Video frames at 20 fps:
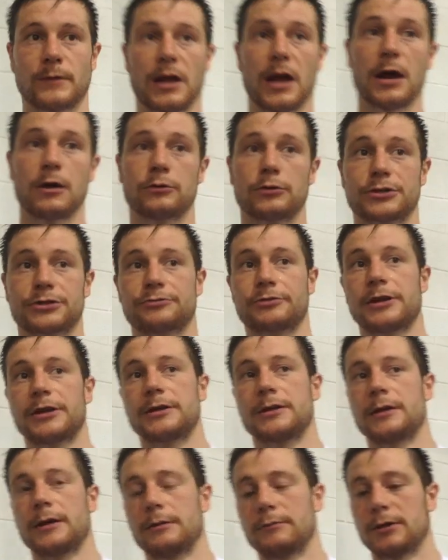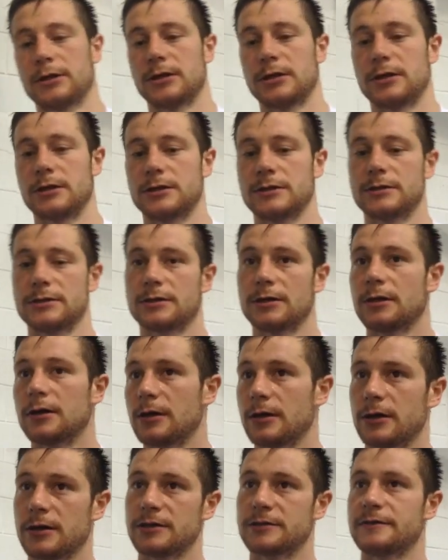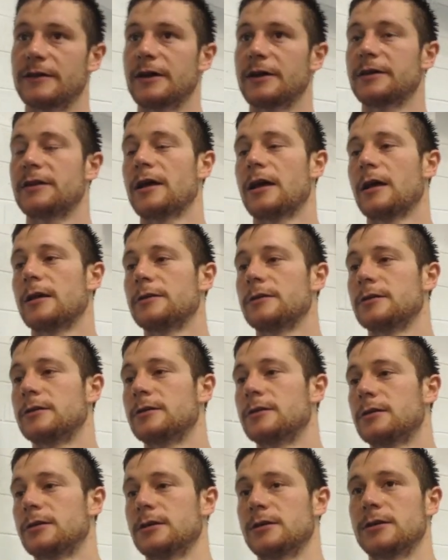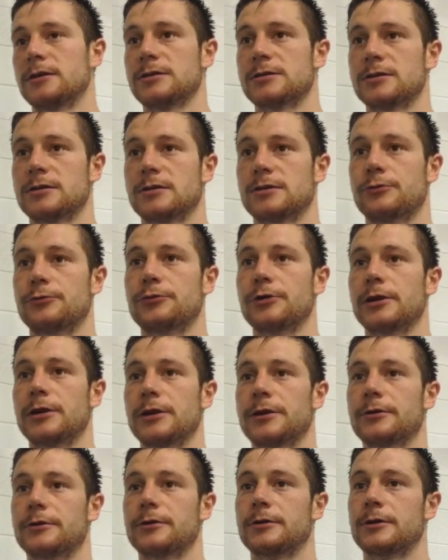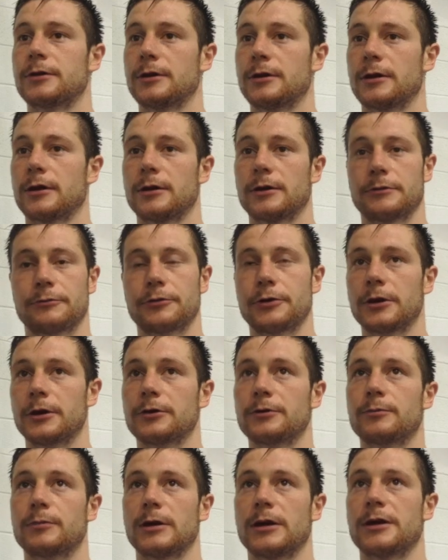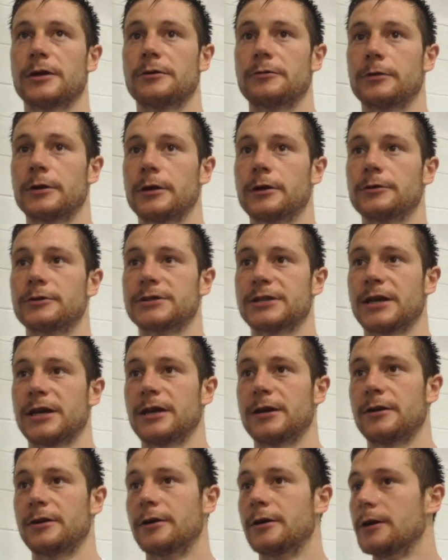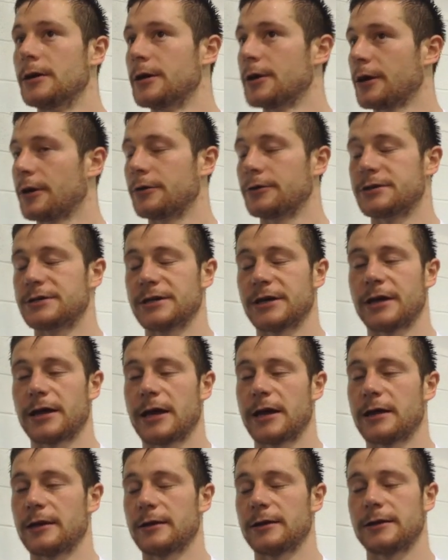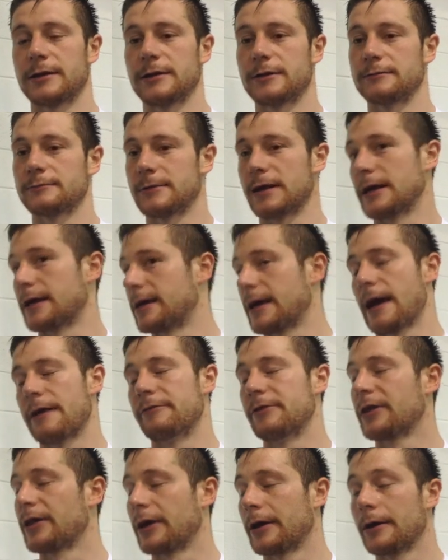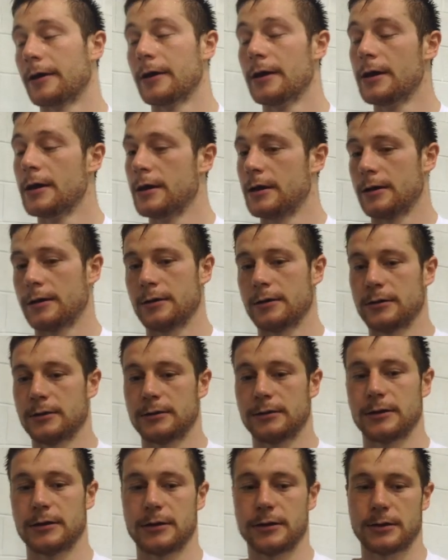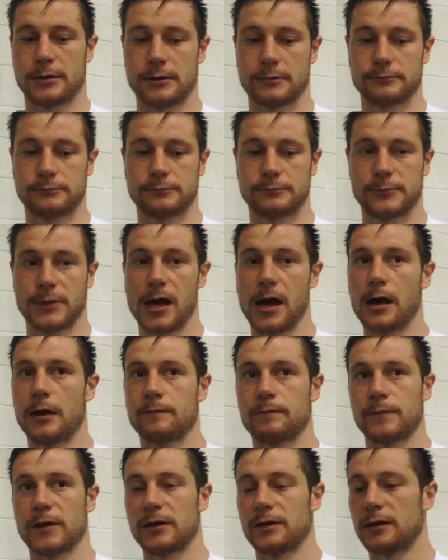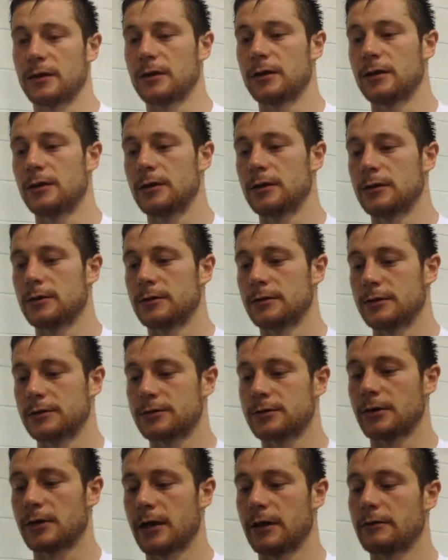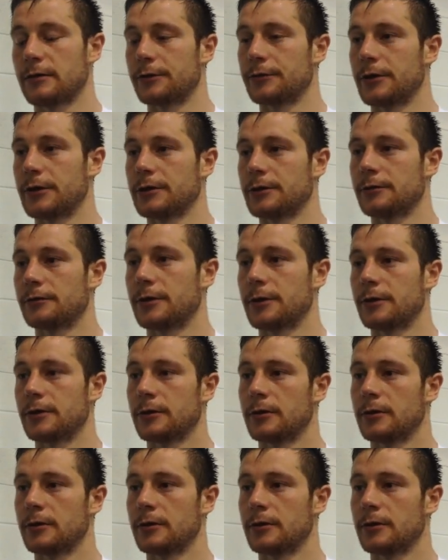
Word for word: yeah, it was great. I mean, he's uh, he's very talented. Mm-hmm. He's a really good, uh, really good player, really good skier. good stick handling, like everything. Yeah. And um, yeah, I think he's going to have a great career.